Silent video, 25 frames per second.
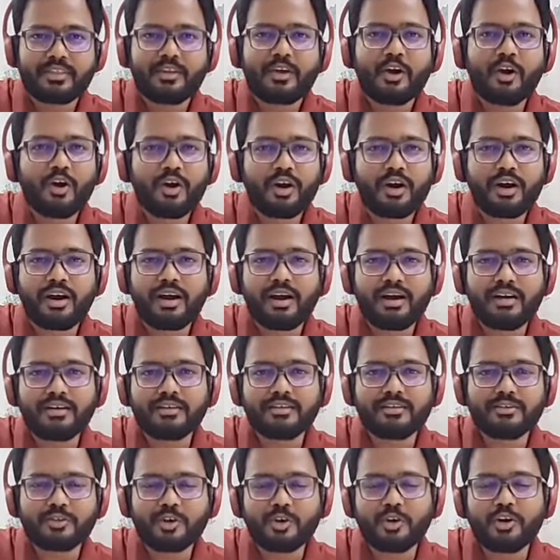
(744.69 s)
or
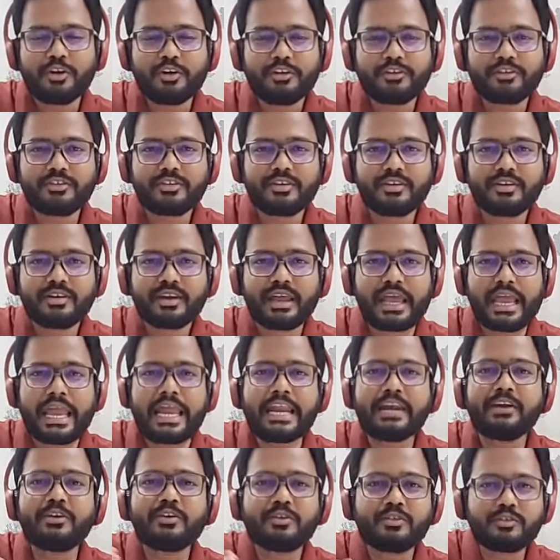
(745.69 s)
uh, solution
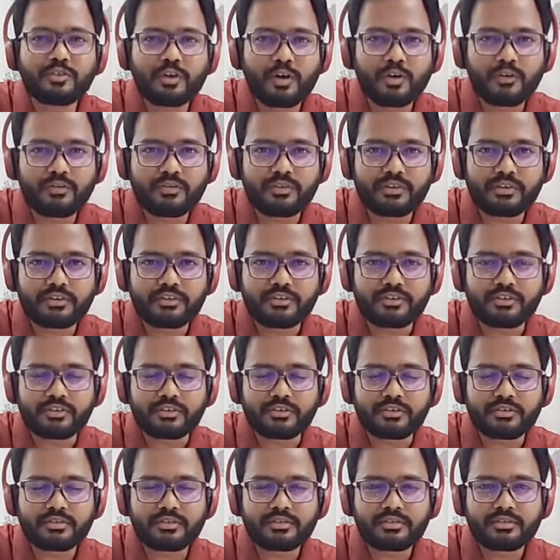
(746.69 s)
into soft
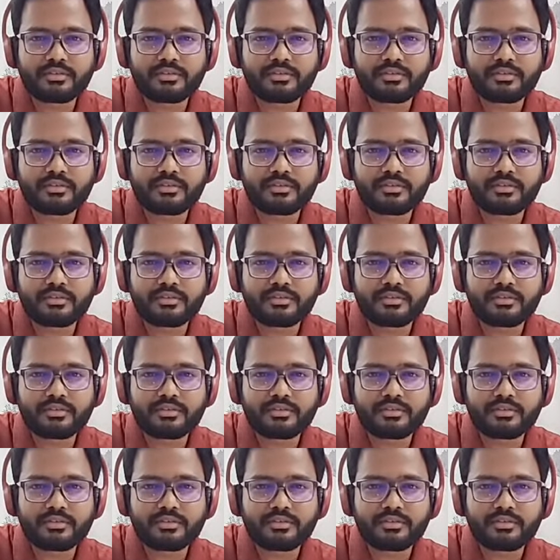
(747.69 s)
tissues?